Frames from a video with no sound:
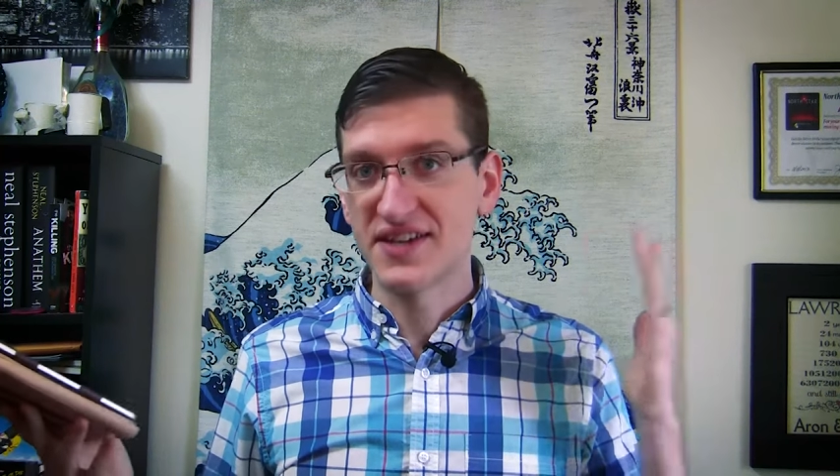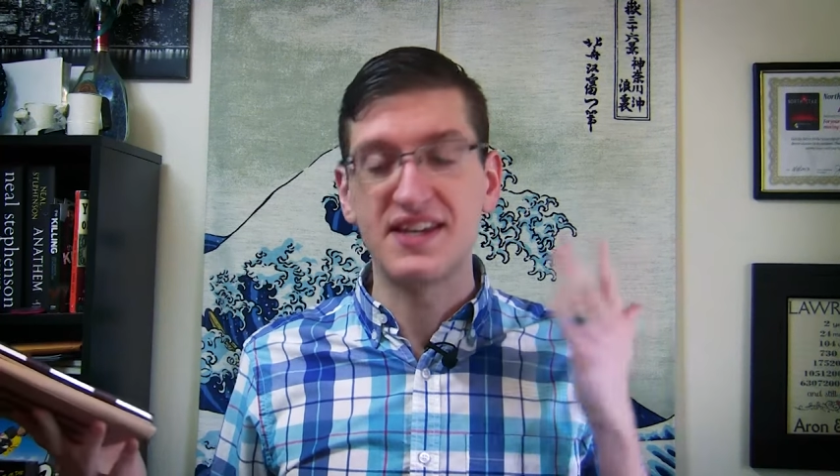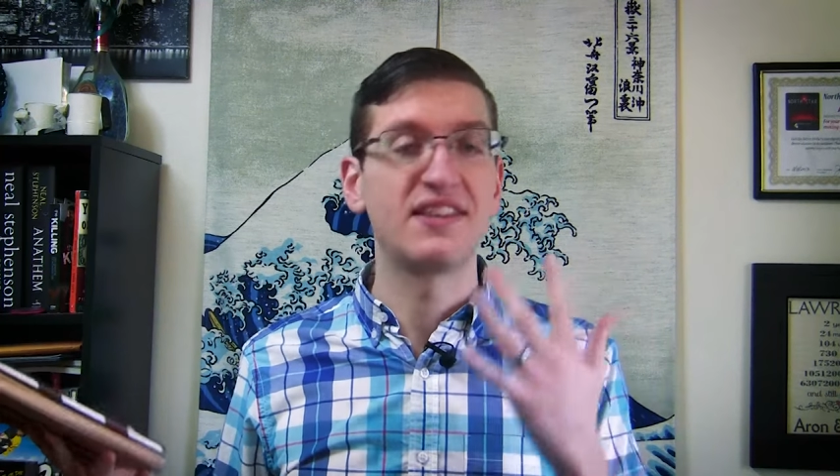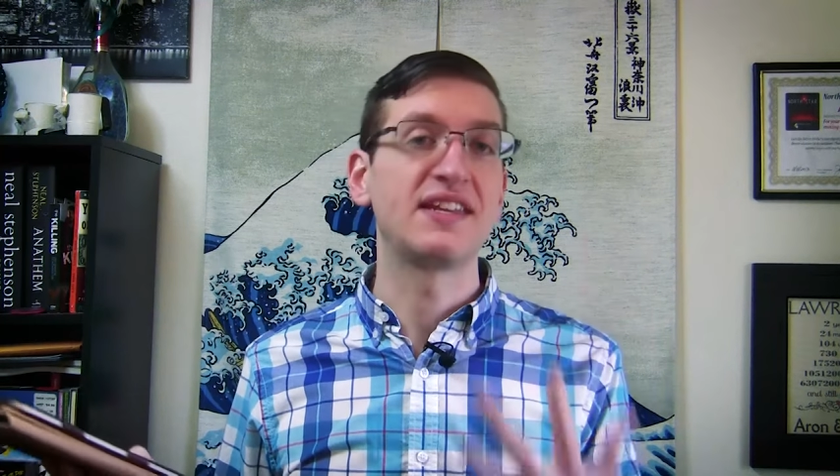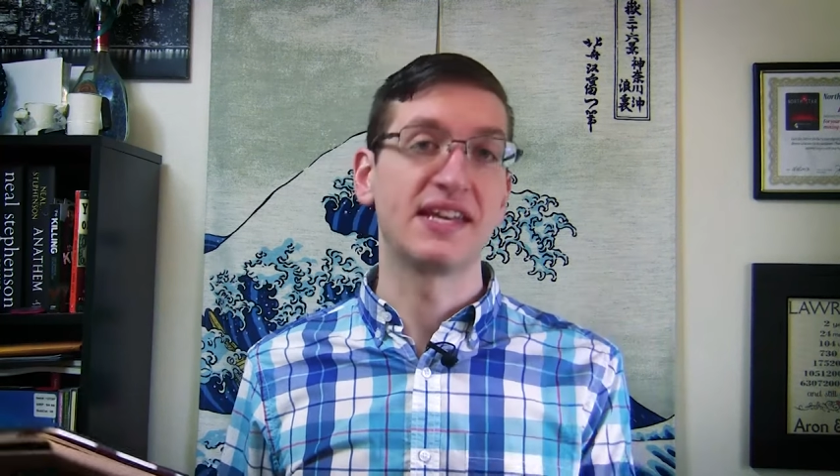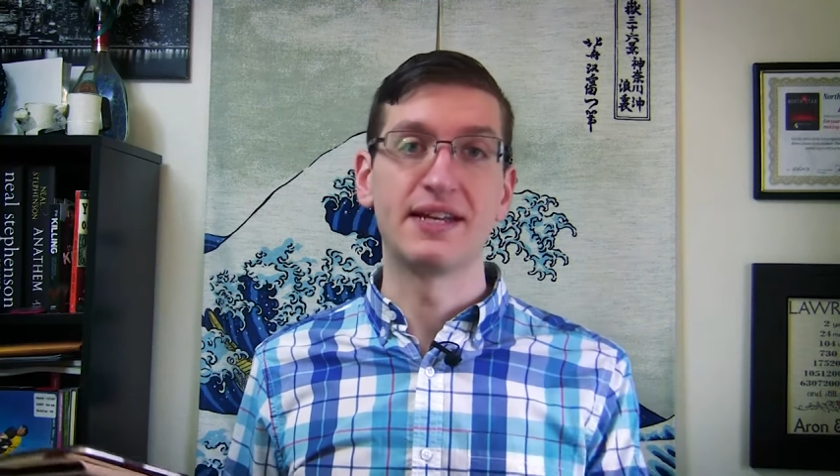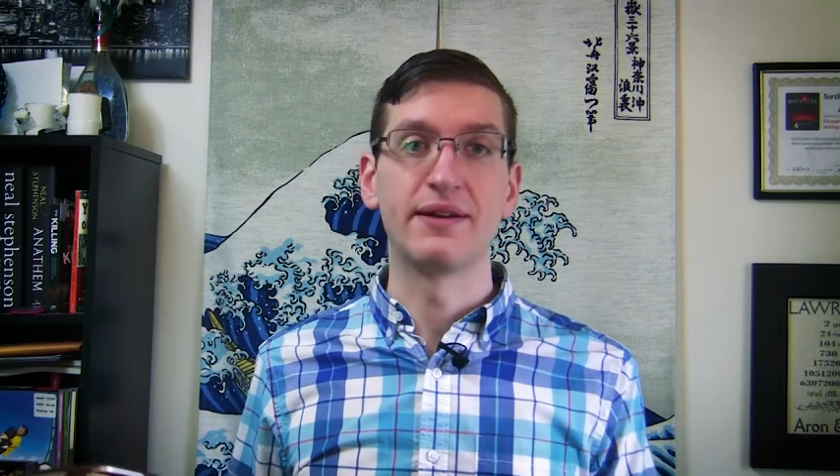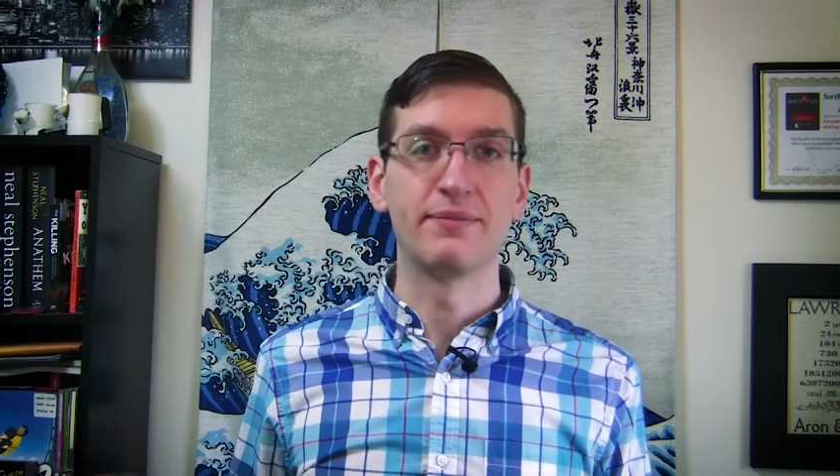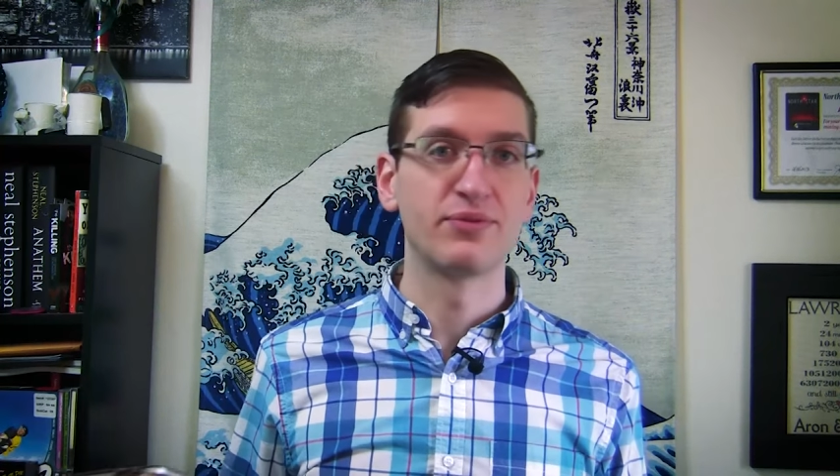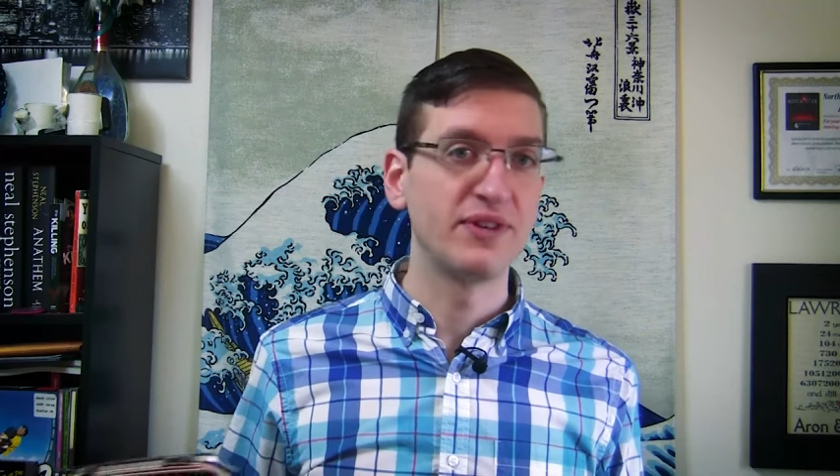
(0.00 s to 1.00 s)
anything
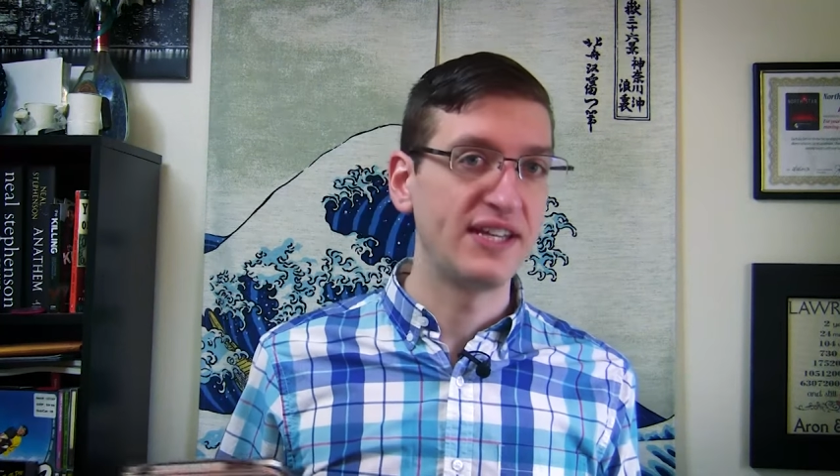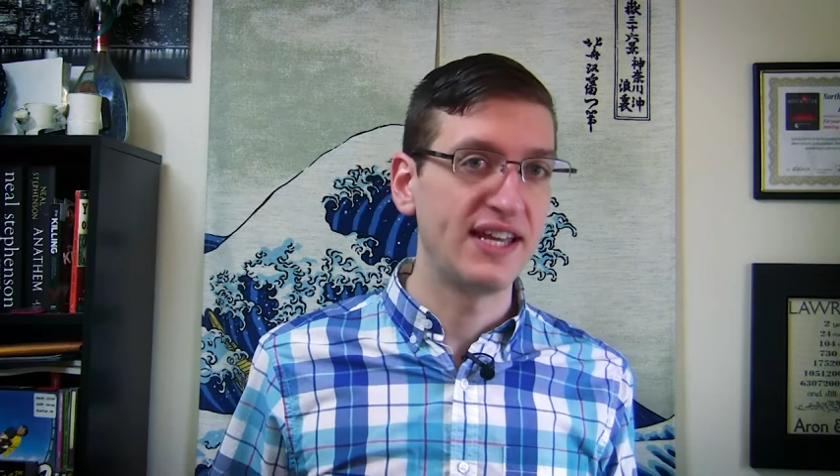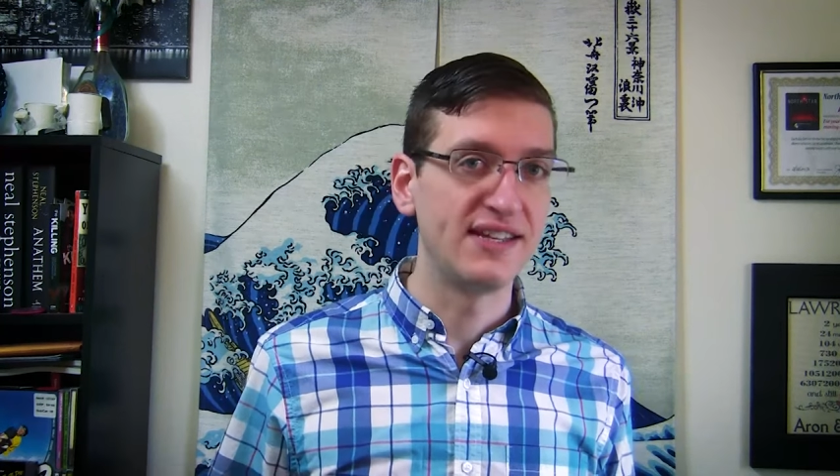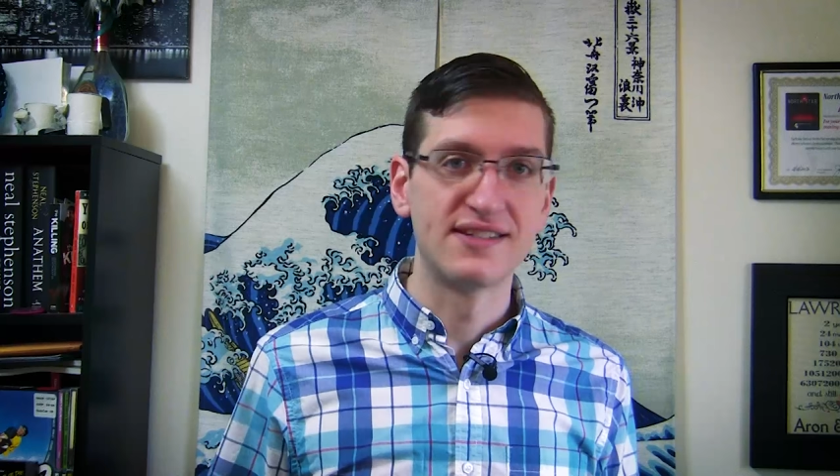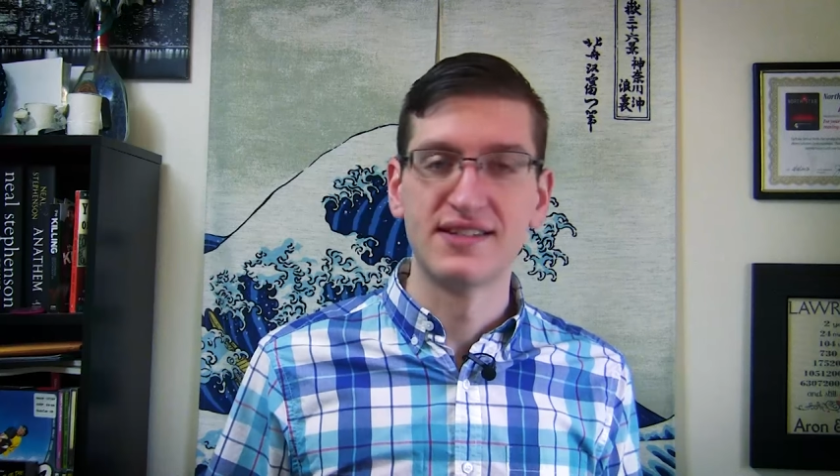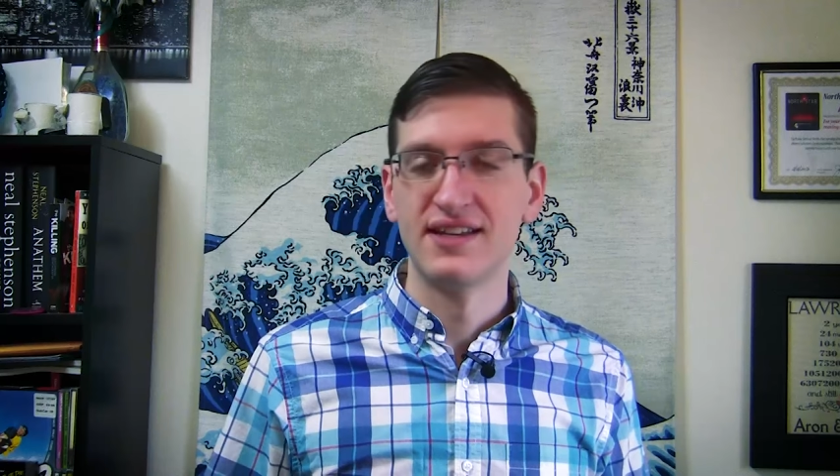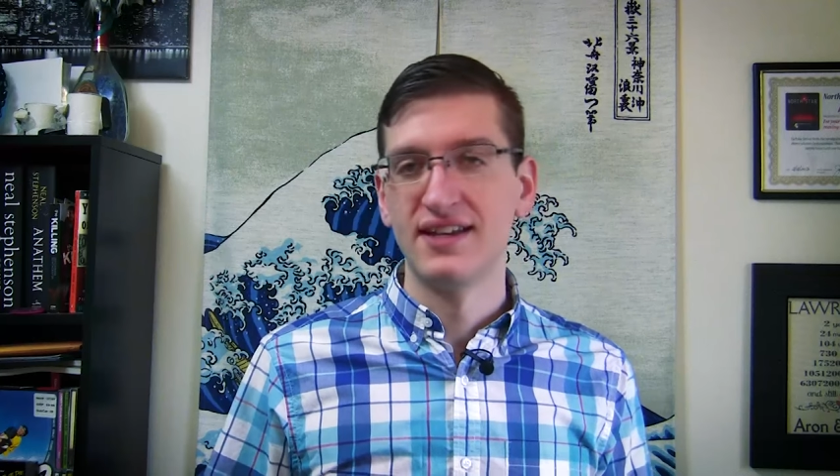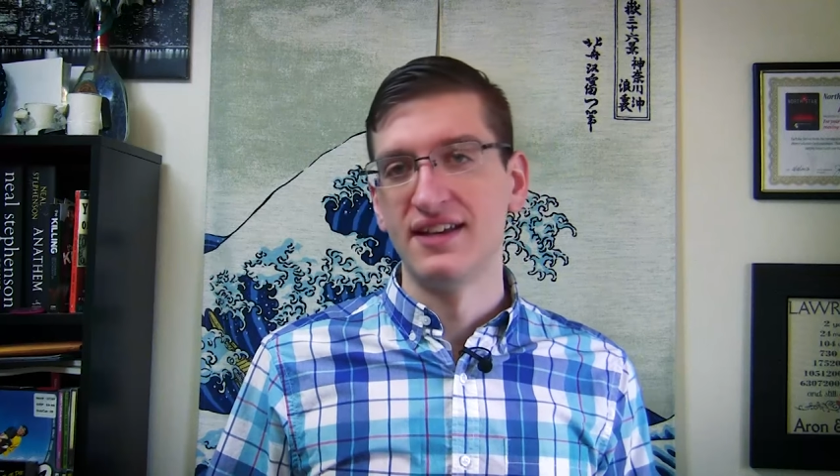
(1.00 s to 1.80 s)
that predates